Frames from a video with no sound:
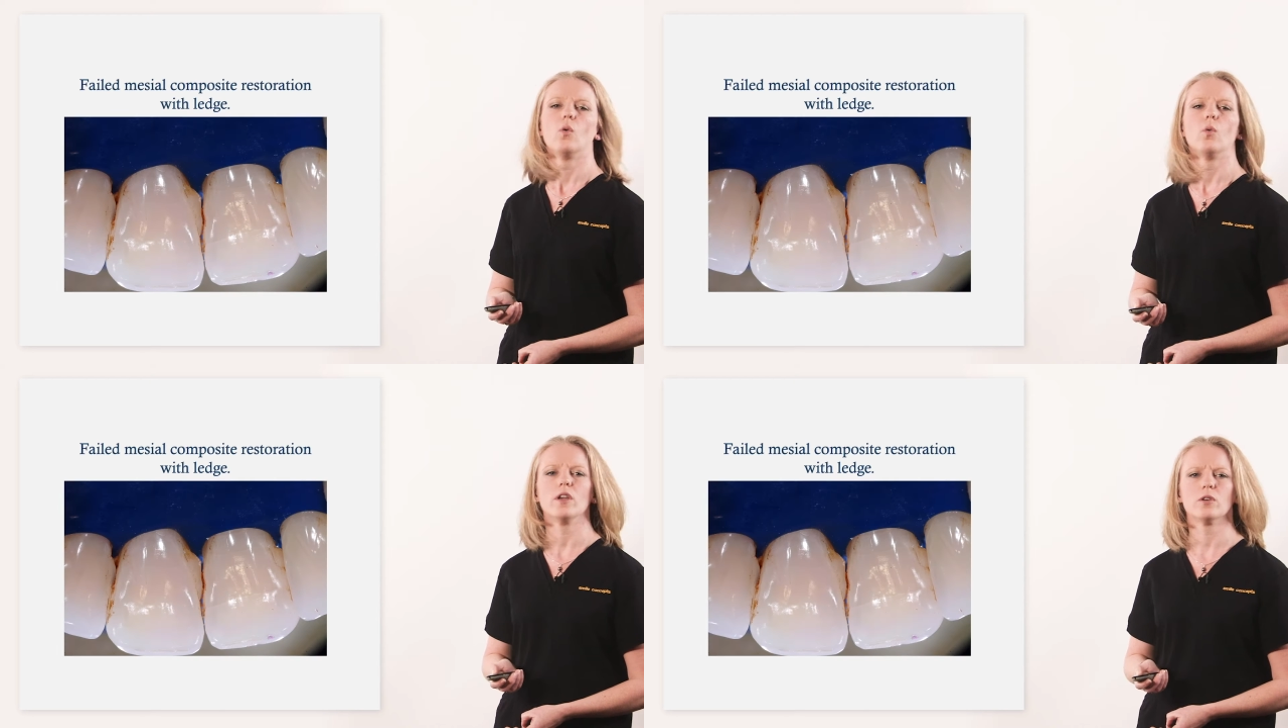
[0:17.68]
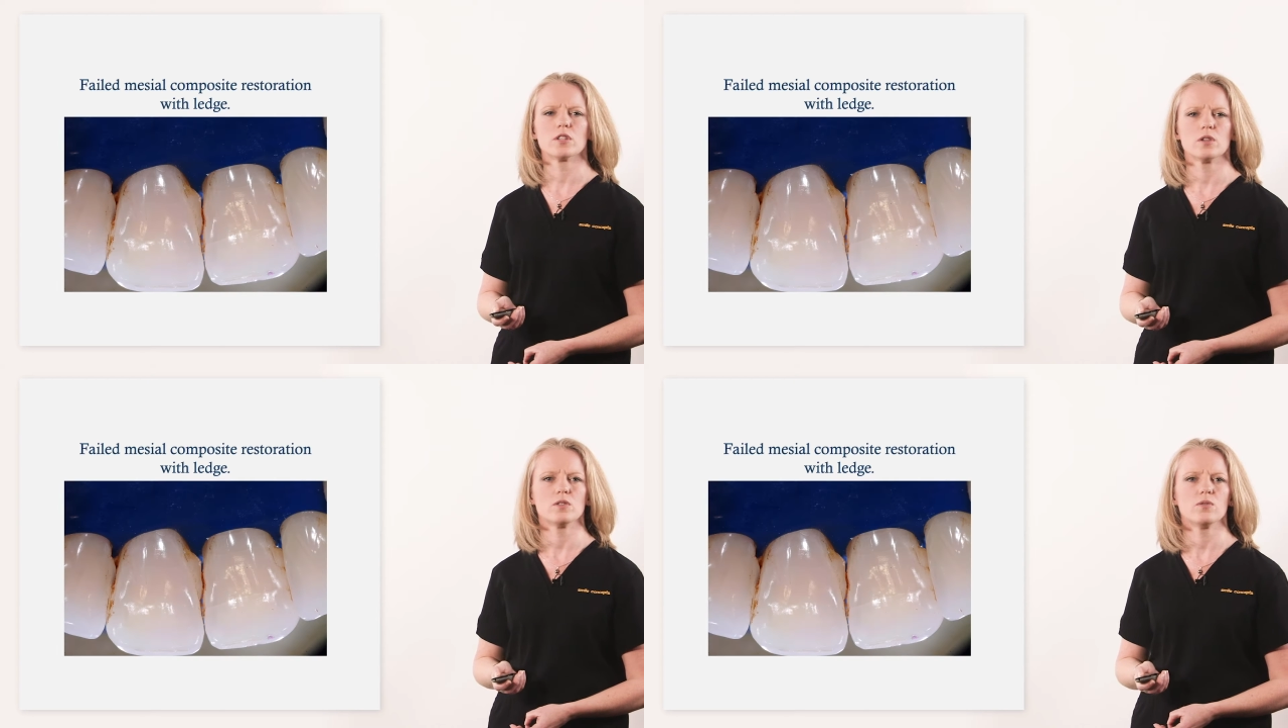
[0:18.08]
We
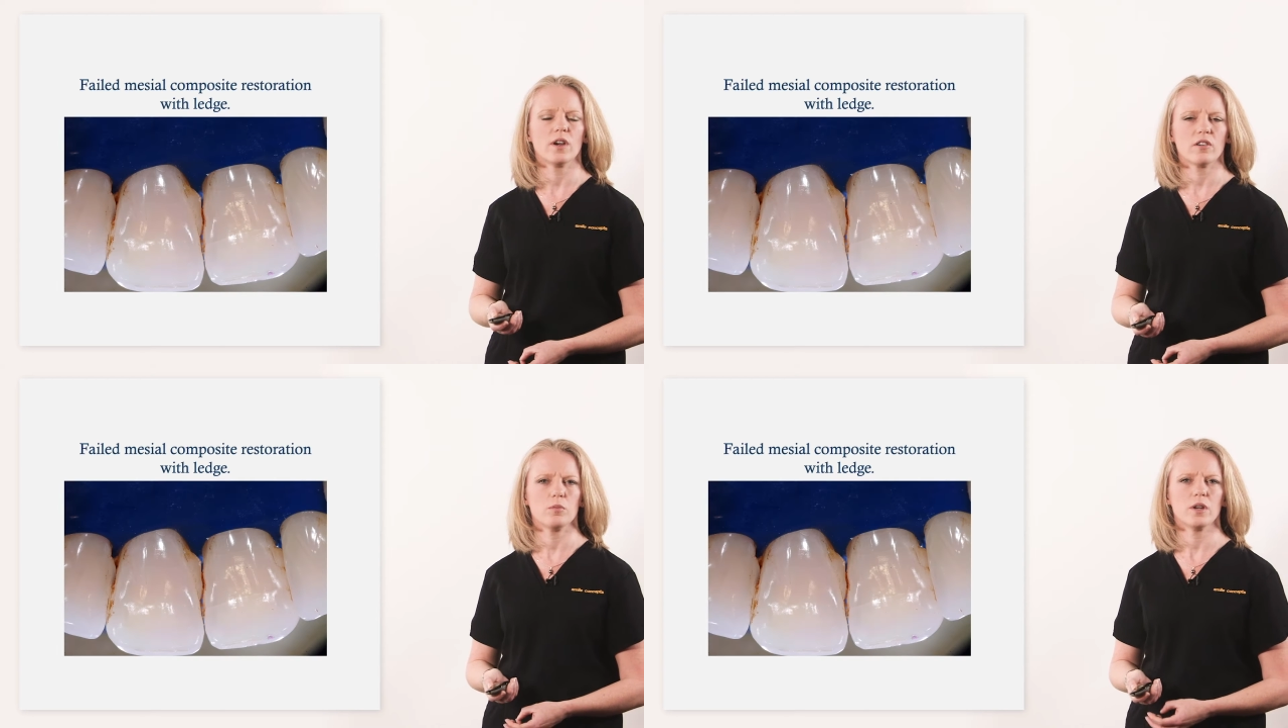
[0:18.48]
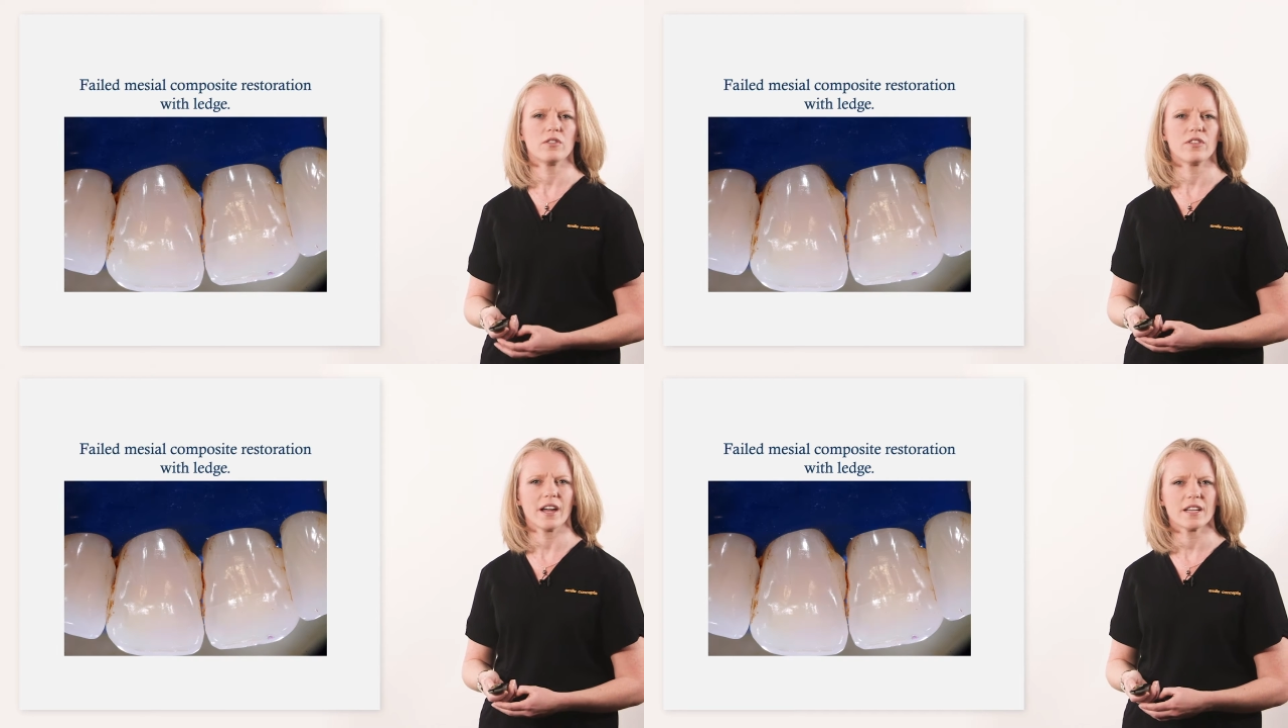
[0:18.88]
also, as a very big
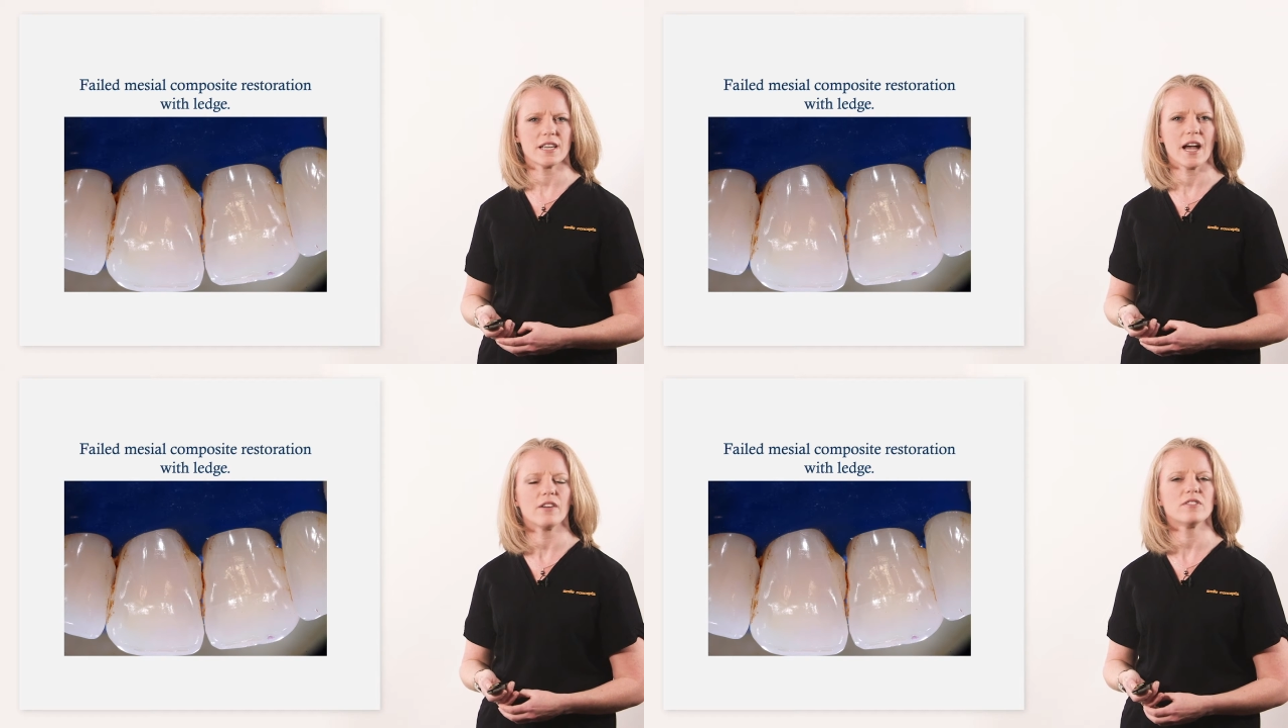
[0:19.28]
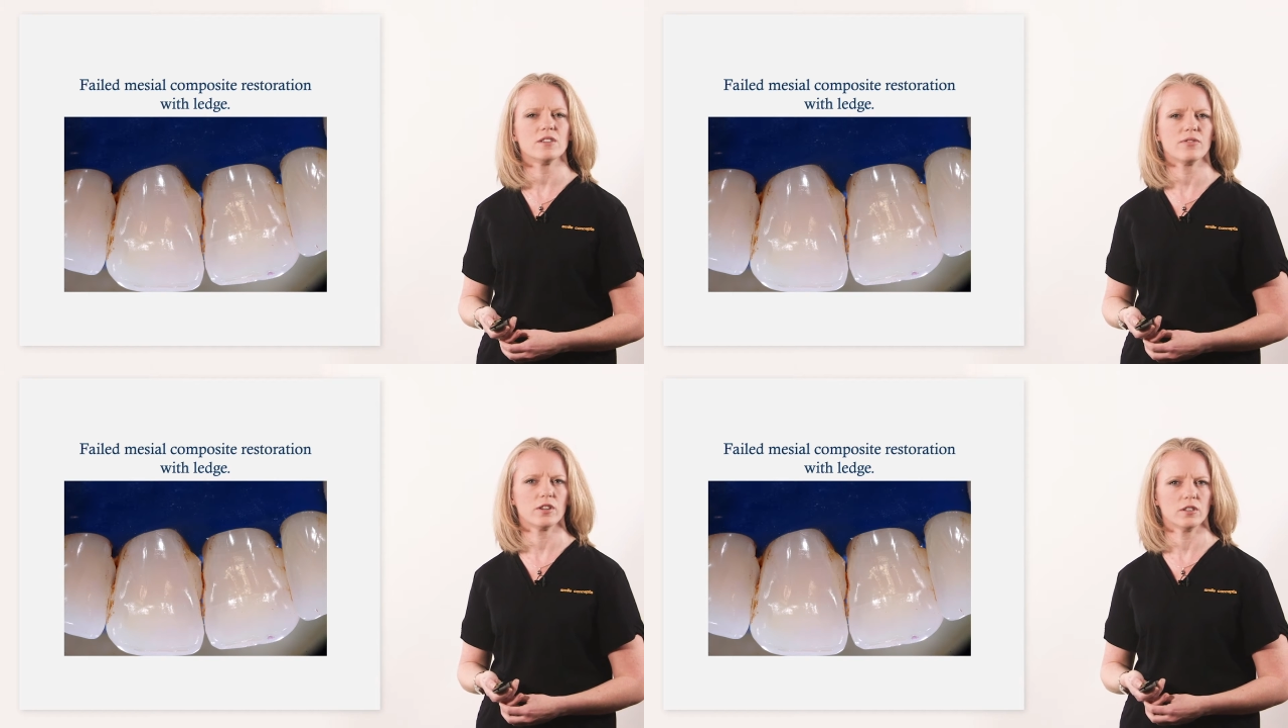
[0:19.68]
factor, have
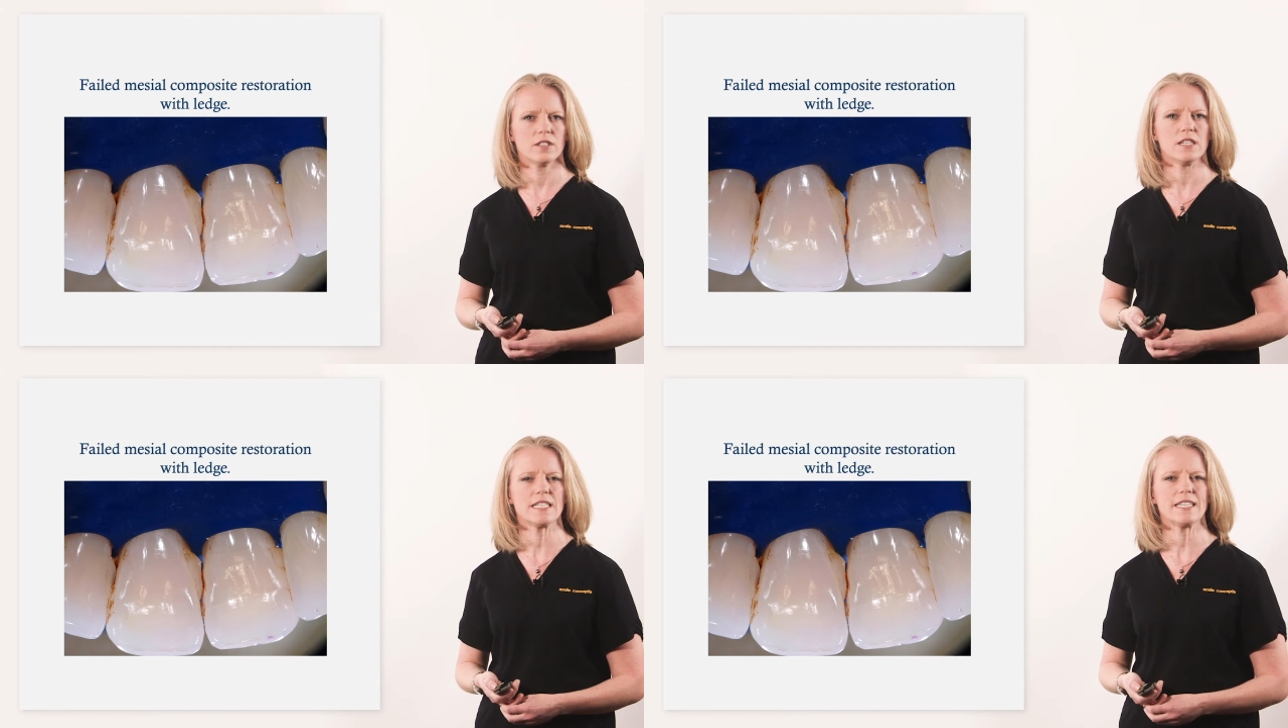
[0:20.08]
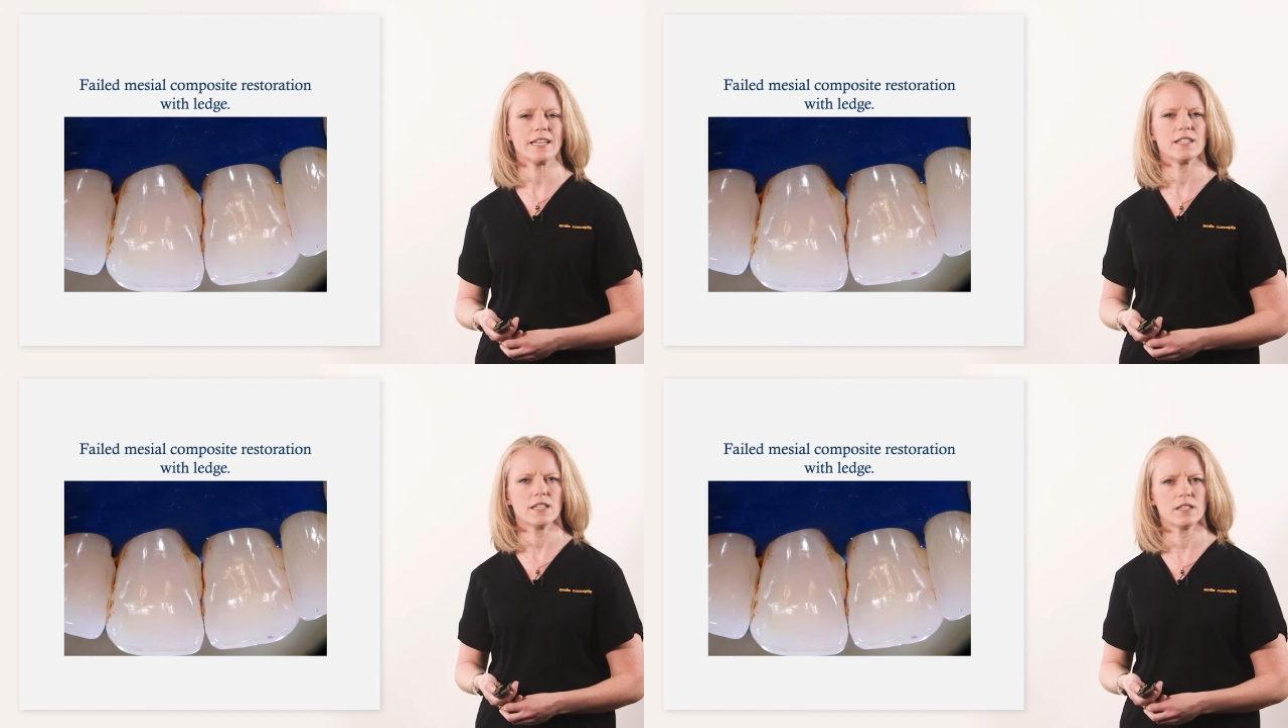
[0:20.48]
difficulty as
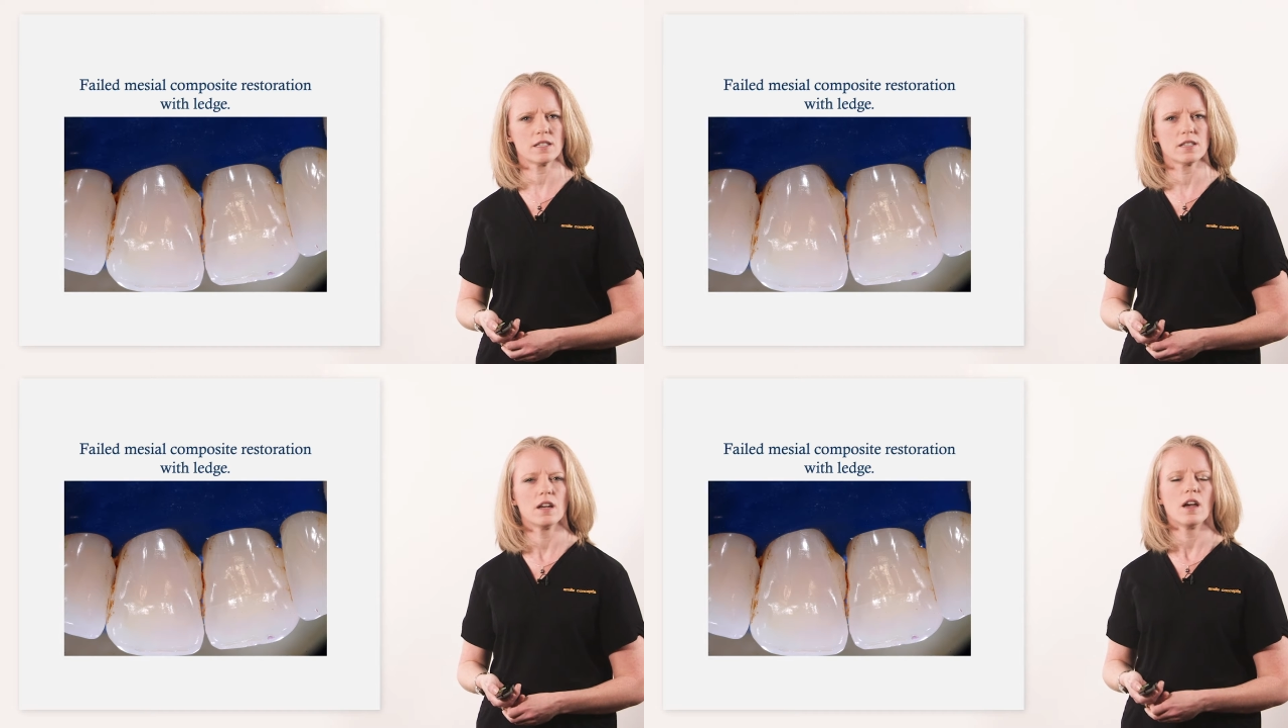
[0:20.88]
dentists